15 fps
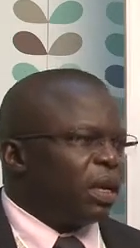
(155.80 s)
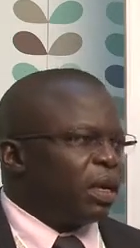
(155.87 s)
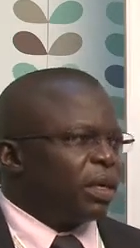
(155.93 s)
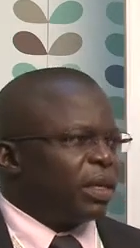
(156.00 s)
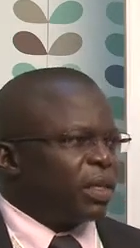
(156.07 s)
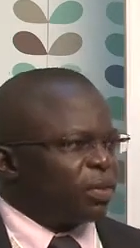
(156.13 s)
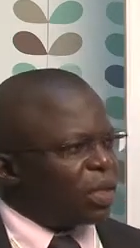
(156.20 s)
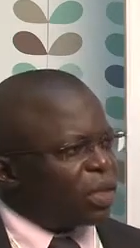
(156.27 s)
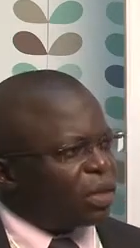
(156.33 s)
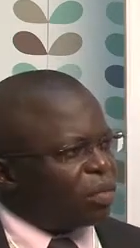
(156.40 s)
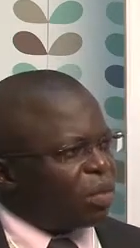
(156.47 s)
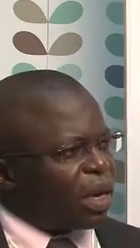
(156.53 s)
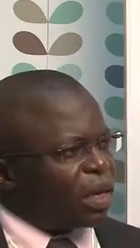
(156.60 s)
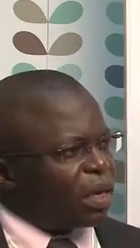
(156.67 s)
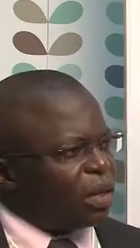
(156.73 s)
the situation
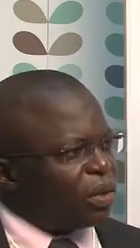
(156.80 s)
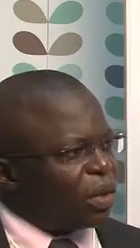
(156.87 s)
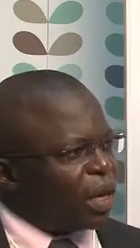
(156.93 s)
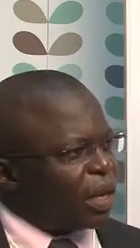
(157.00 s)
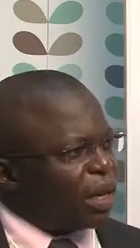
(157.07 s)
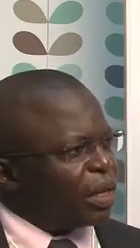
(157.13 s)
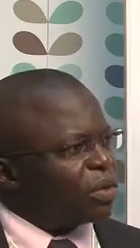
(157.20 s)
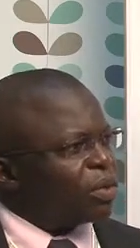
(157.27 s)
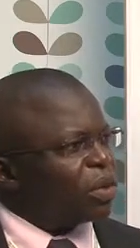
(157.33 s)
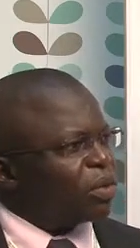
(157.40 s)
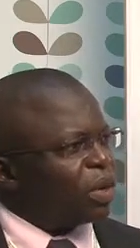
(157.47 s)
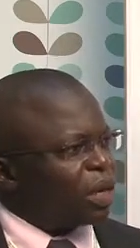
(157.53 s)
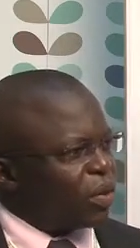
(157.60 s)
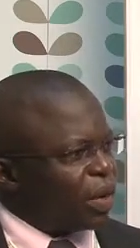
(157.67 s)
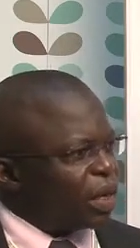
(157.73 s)
back in Uganda, that's what
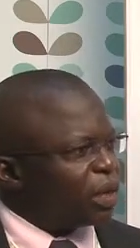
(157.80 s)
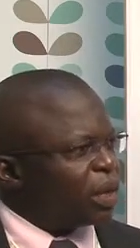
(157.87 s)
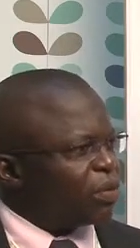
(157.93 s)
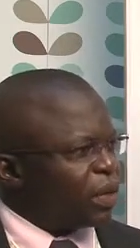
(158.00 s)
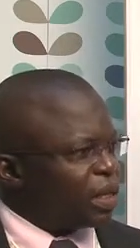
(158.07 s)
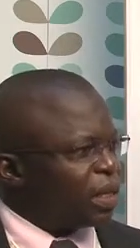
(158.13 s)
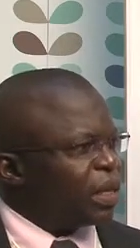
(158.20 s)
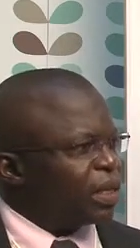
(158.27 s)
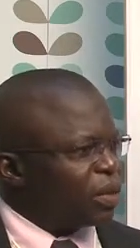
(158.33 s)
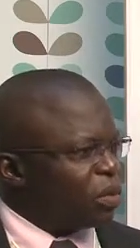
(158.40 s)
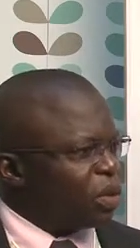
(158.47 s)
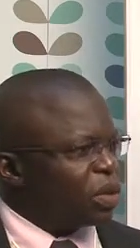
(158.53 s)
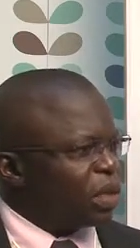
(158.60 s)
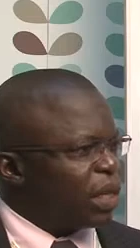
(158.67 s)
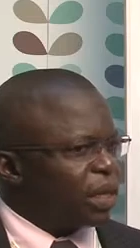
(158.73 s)
we are trying to emphasize
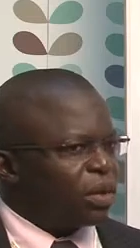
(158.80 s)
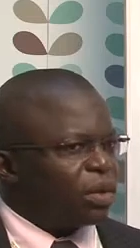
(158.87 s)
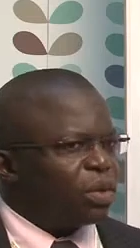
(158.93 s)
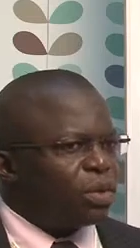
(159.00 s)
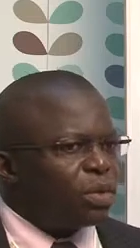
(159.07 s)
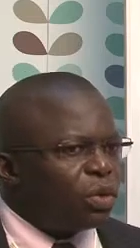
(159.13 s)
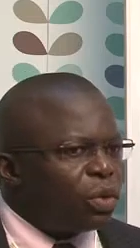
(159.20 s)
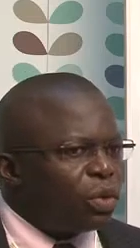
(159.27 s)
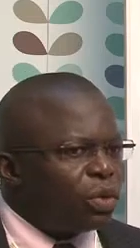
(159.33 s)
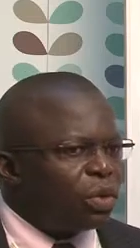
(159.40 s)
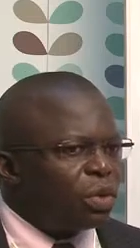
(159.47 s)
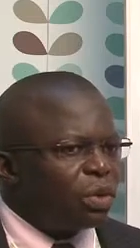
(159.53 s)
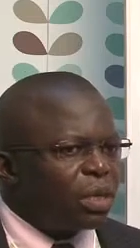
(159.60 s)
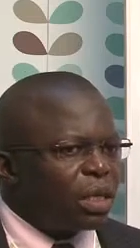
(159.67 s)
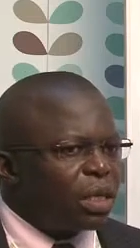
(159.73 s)
most, that you do
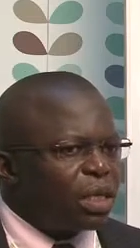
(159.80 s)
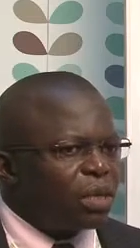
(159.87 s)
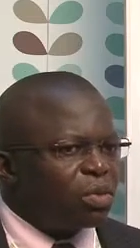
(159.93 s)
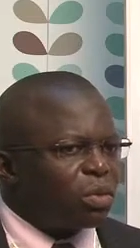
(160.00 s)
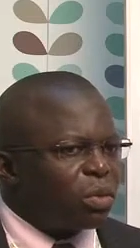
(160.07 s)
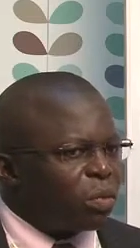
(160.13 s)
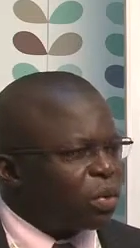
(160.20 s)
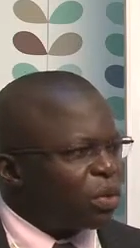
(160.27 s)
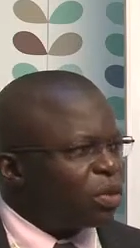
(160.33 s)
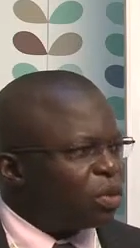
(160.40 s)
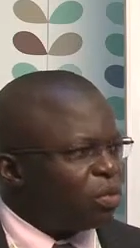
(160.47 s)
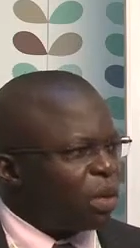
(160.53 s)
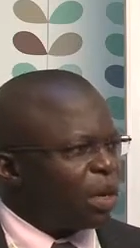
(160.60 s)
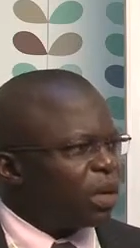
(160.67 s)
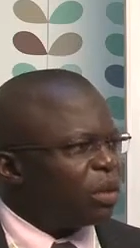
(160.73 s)
not need to
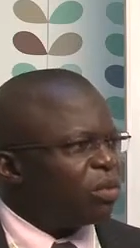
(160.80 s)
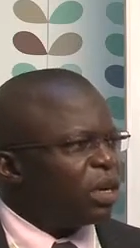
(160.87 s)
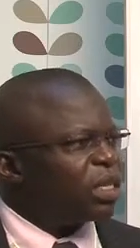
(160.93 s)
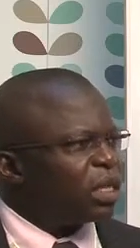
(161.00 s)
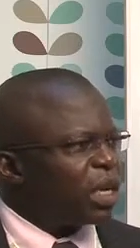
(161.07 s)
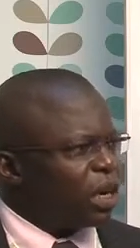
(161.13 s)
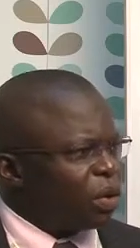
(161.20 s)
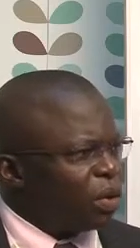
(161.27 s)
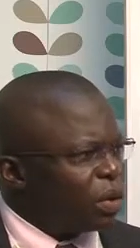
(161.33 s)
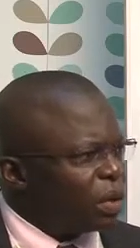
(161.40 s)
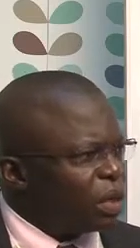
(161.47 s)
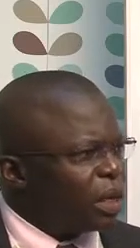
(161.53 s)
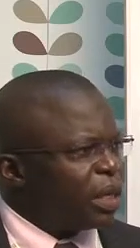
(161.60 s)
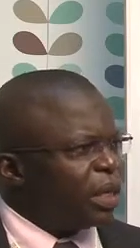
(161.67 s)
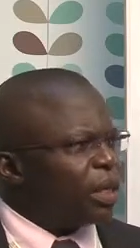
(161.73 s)
approach biodiversity alone,
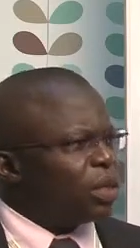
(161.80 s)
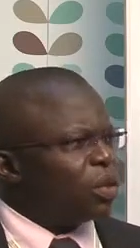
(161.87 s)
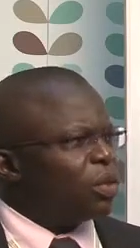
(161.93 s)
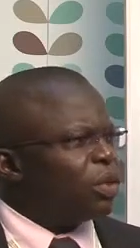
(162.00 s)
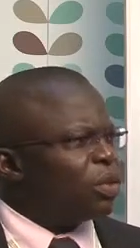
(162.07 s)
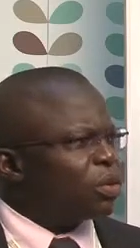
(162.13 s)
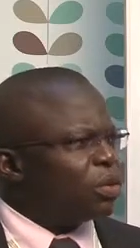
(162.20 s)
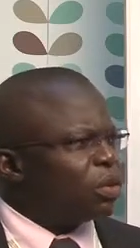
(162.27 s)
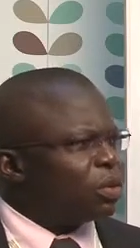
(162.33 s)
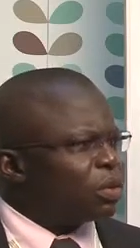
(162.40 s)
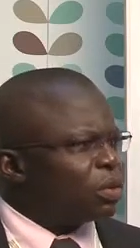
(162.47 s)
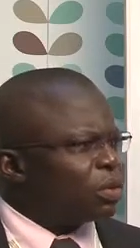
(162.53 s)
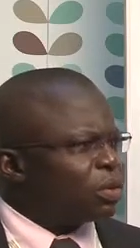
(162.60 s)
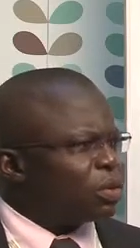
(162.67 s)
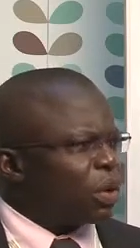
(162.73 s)
you do not need
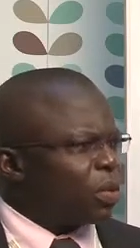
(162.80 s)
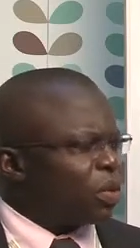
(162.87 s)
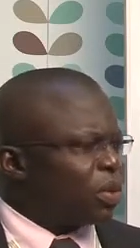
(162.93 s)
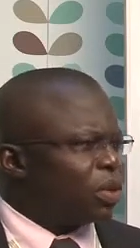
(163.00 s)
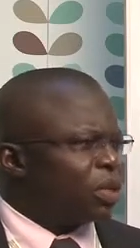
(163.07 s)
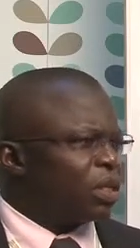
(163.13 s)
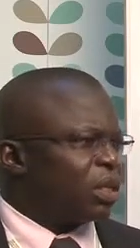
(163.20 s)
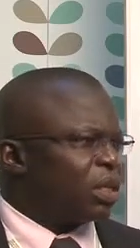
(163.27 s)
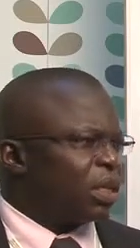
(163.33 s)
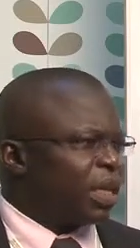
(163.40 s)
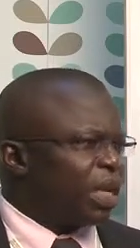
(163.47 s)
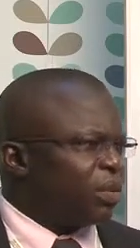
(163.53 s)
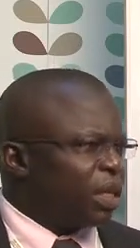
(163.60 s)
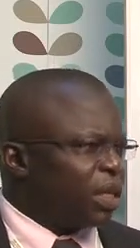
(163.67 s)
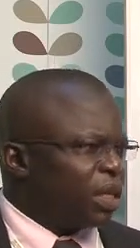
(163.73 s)
to approach
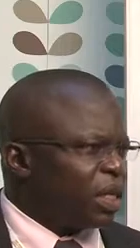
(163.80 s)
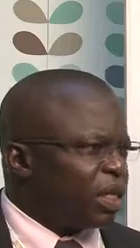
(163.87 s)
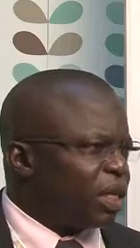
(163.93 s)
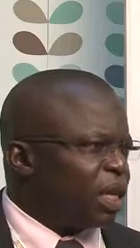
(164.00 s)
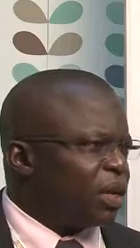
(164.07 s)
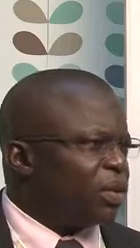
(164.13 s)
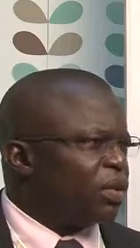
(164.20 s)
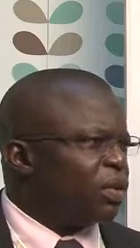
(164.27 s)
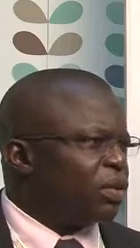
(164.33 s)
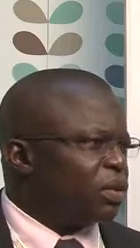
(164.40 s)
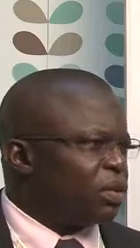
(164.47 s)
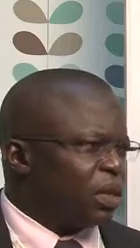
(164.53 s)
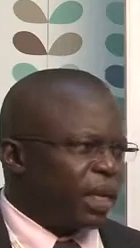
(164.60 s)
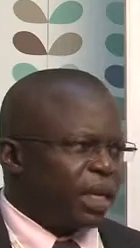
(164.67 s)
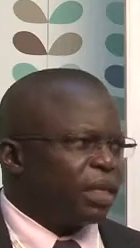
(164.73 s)
climate change alone,
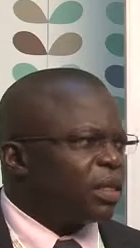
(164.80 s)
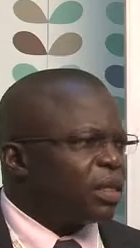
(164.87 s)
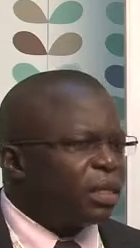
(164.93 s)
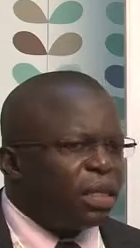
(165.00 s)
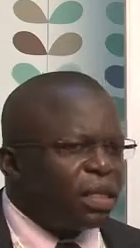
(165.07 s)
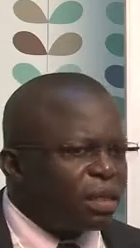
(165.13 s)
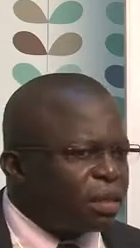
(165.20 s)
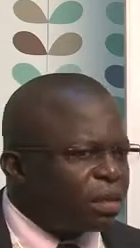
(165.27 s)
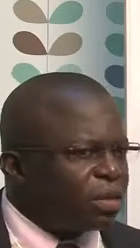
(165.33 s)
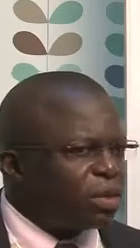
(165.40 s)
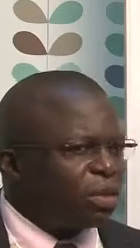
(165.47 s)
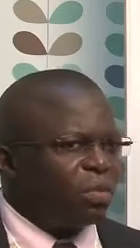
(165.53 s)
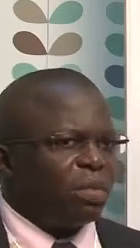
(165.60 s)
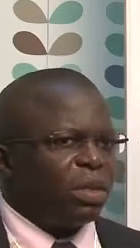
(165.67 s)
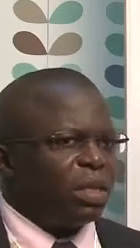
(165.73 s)
or this
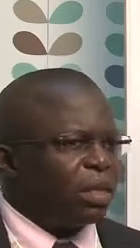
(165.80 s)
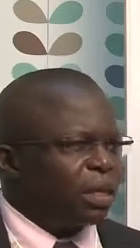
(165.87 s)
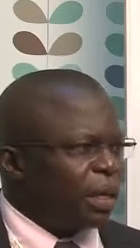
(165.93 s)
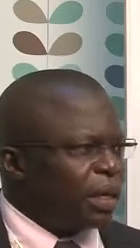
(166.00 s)
should be,